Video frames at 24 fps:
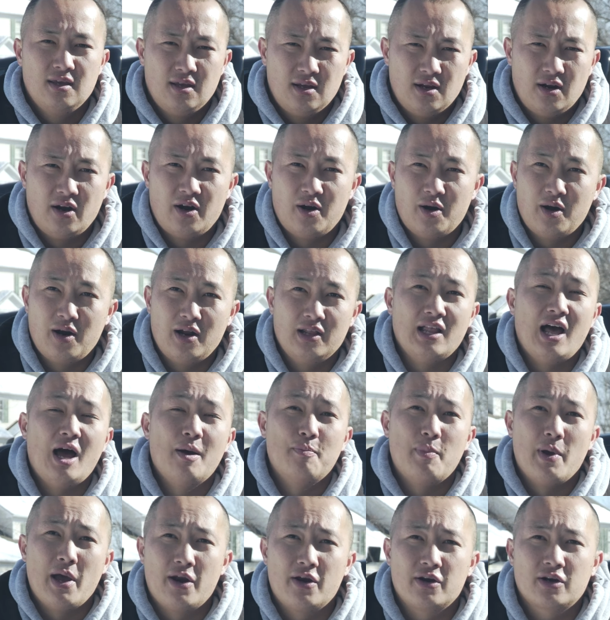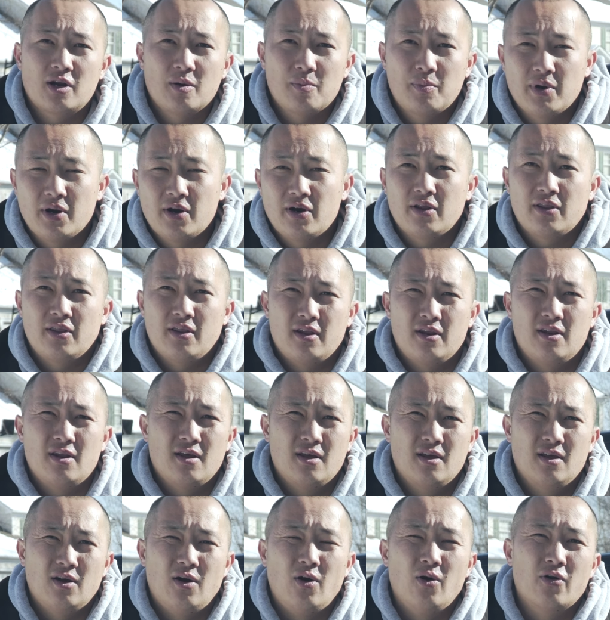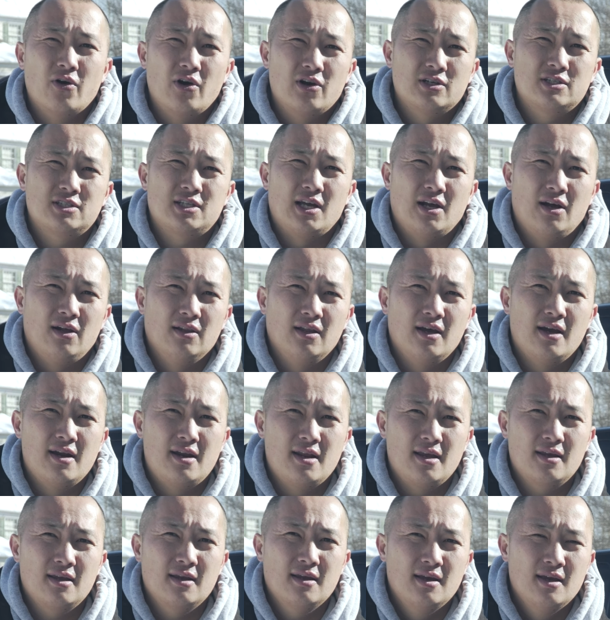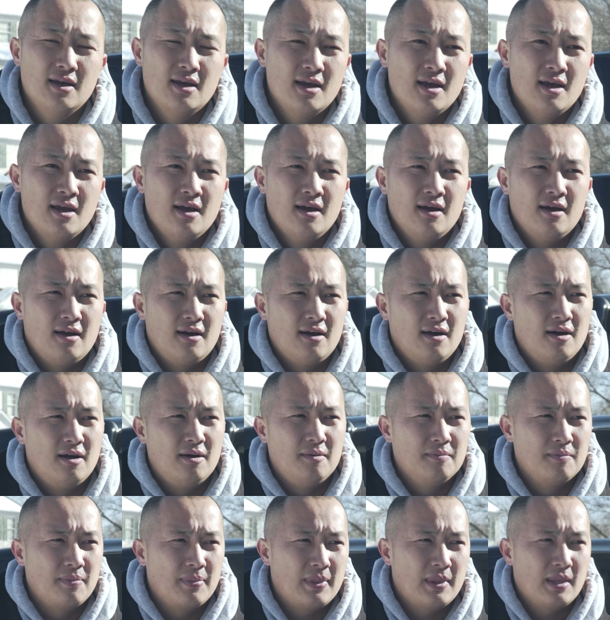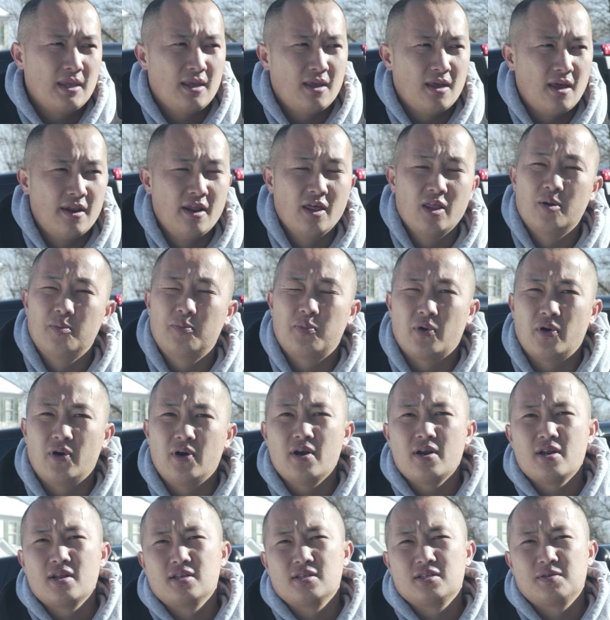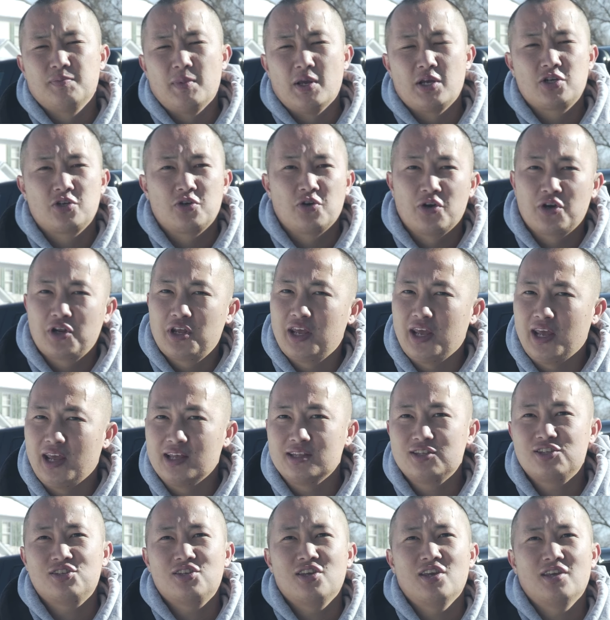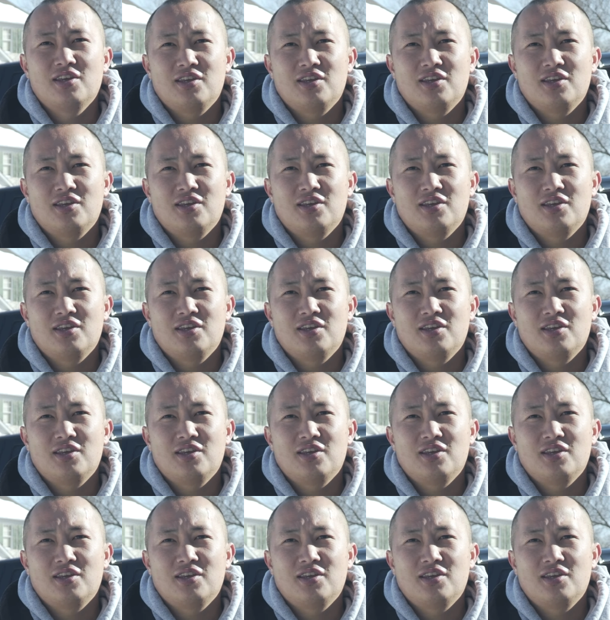are a lot better compared to the older style lighting. Another important is make sure kids